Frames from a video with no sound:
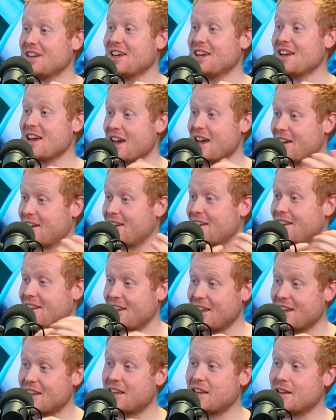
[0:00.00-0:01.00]

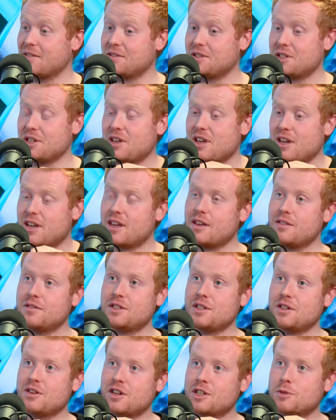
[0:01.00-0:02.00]
it
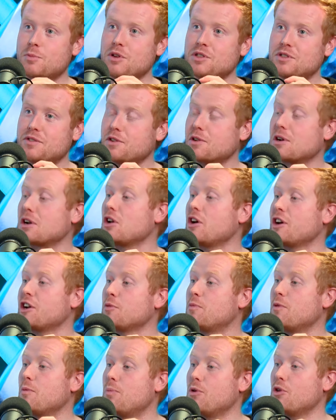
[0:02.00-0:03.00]
gives you, I suppose, if you're in a
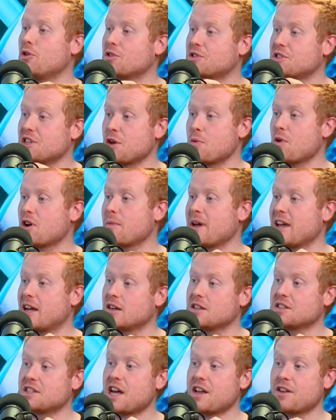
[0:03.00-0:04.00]
lineup of books and you want to make a
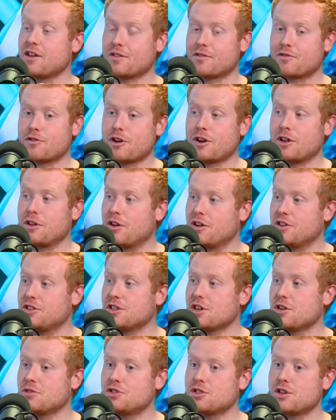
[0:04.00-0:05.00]
lasagna on Friday night, you
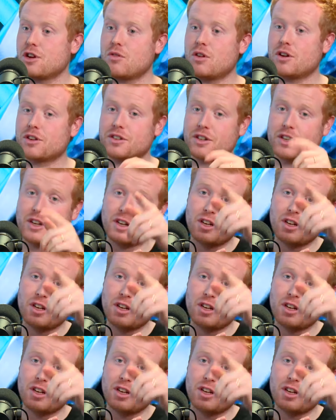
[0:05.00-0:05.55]
go, do you know what,